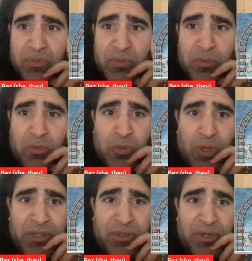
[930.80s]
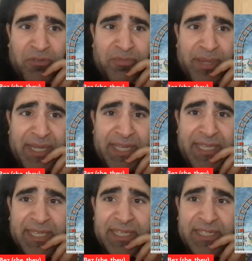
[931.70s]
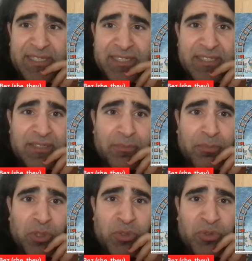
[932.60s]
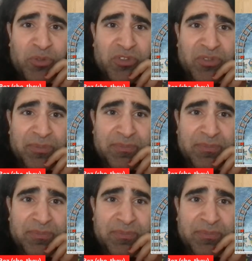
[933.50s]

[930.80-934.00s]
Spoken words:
one of my blues